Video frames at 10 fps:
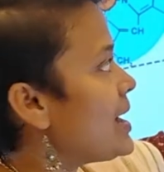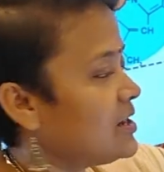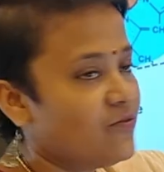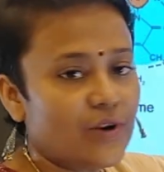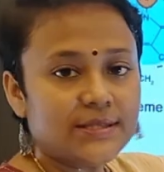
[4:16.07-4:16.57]

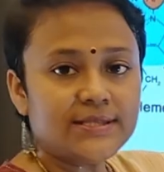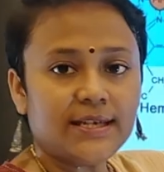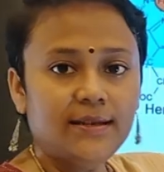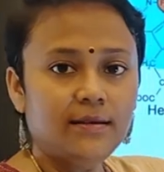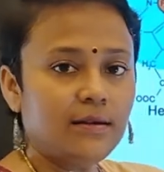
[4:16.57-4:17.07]
alpha
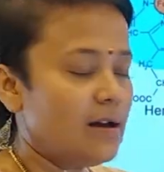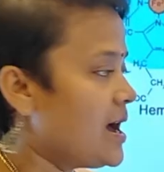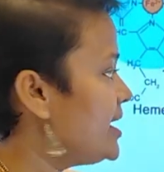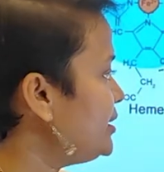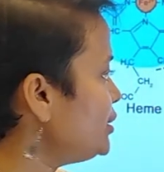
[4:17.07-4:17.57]
chain
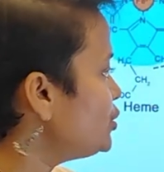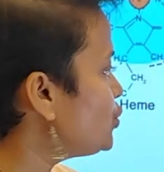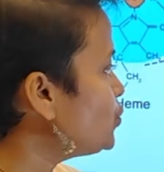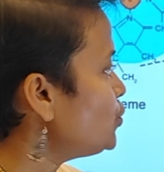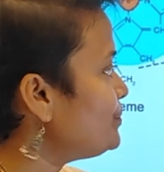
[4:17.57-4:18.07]
and
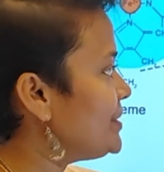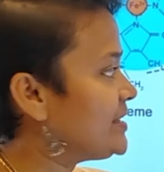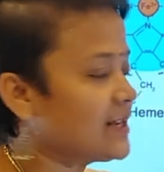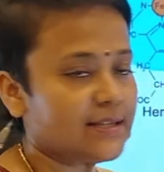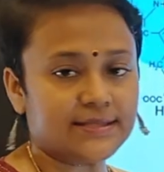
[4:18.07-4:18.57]
2
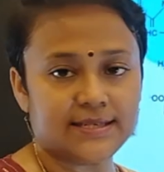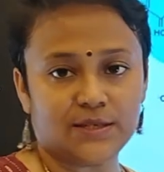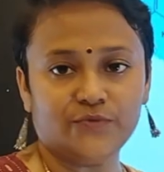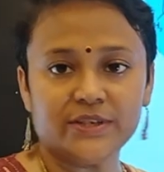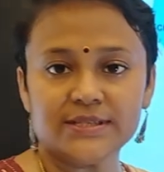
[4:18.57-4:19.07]
beta
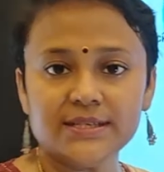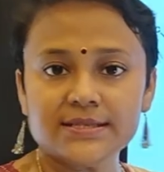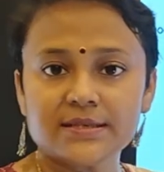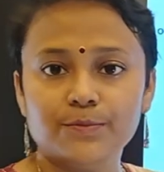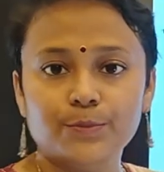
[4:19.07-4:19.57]
chain, which
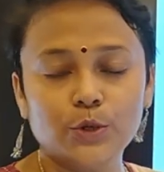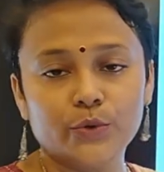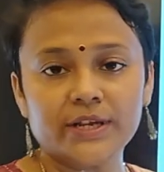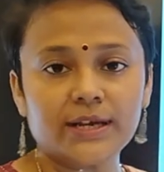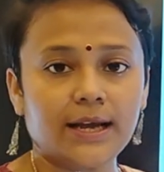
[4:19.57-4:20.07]
is blue
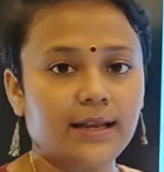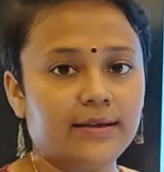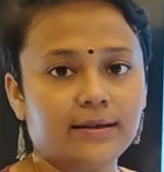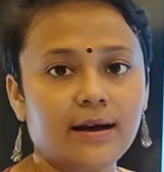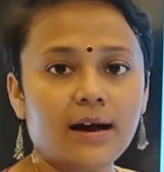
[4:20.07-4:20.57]
in color,
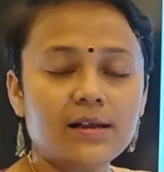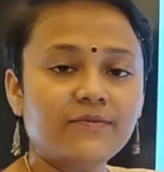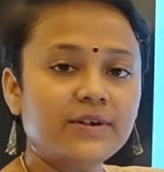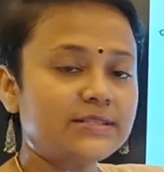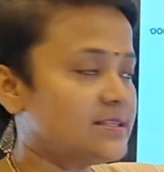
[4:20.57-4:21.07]

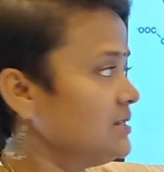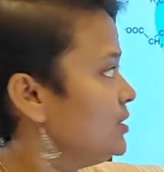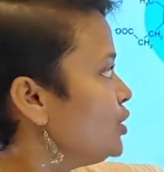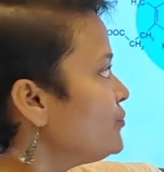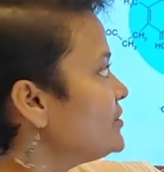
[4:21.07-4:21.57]
alpha chain
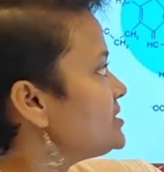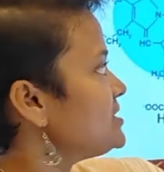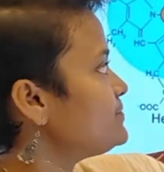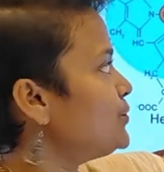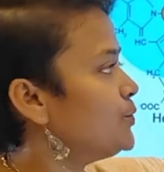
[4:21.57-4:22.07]
which
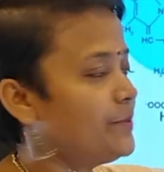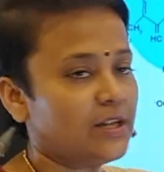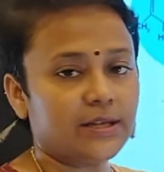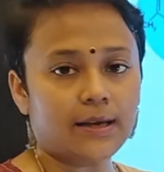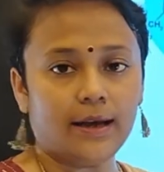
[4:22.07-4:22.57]
is purple
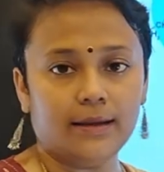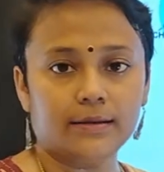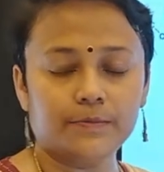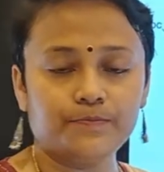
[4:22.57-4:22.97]
in color.